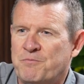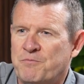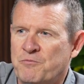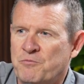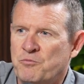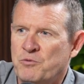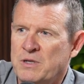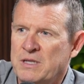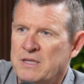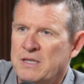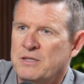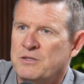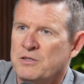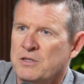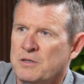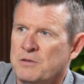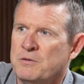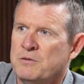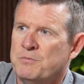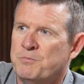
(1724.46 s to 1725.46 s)
really
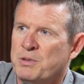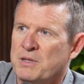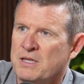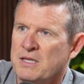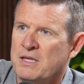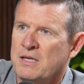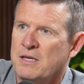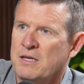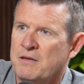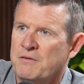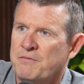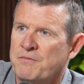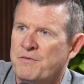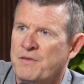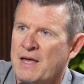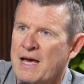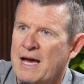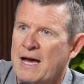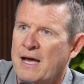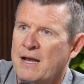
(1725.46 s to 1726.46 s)
do believe
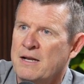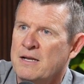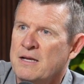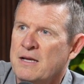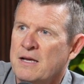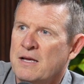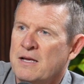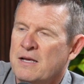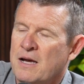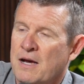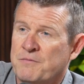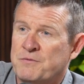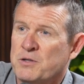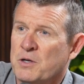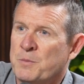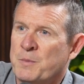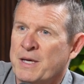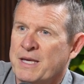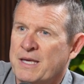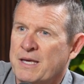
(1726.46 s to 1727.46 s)
that, I've
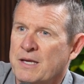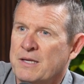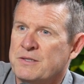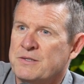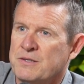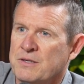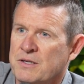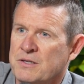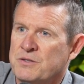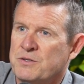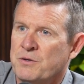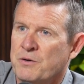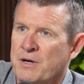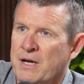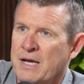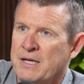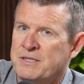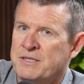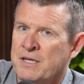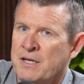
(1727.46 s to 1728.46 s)
told my kids this, who are
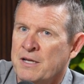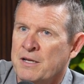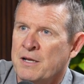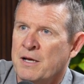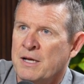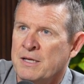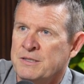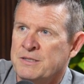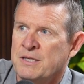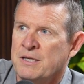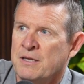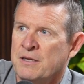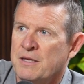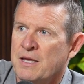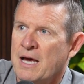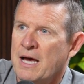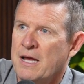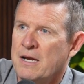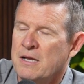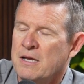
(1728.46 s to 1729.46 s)
18 and 19,
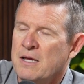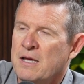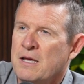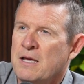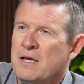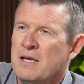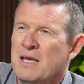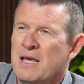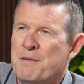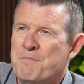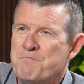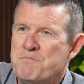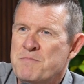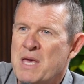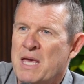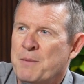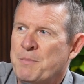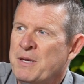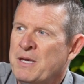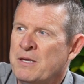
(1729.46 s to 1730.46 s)
that it
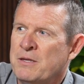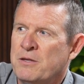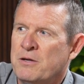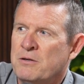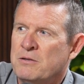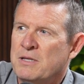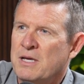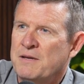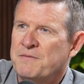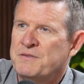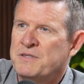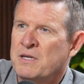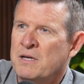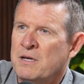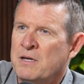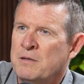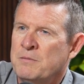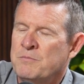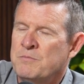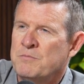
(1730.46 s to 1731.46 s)
may be in their
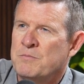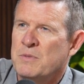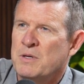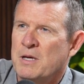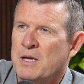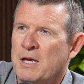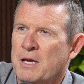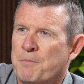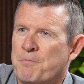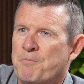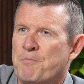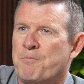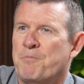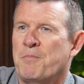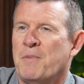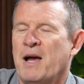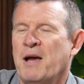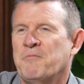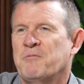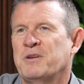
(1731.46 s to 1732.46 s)
lifetime.
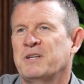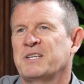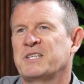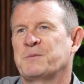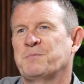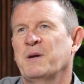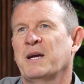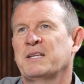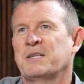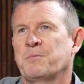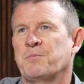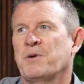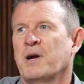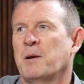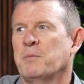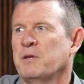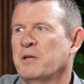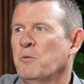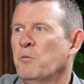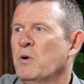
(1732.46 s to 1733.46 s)
I would expect it
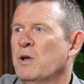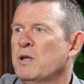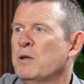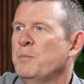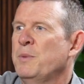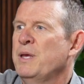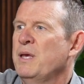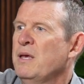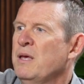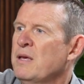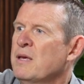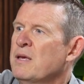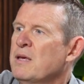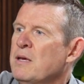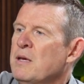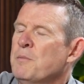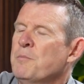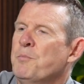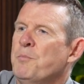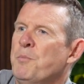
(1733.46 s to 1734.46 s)
probably will be,
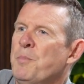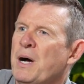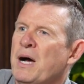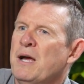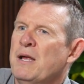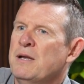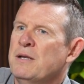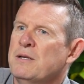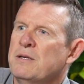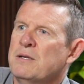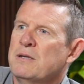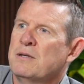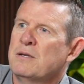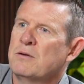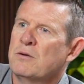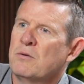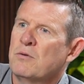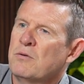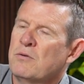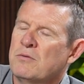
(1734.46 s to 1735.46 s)
but
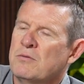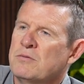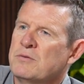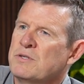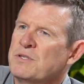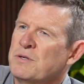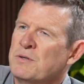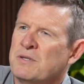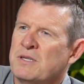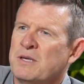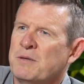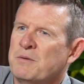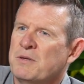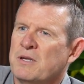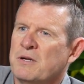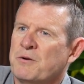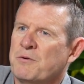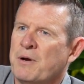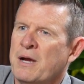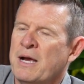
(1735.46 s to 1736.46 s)
certainly in
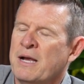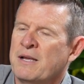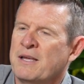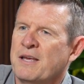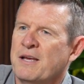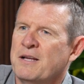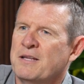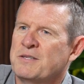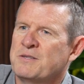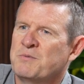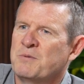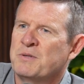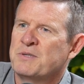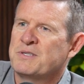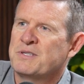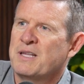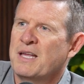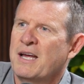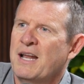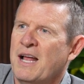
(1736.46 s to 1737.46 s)
the grandkids,
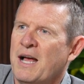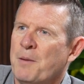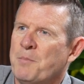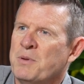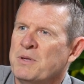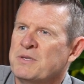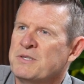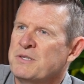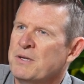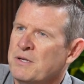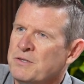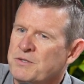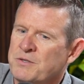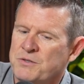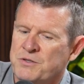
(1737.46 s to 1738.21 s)
once that happens, not too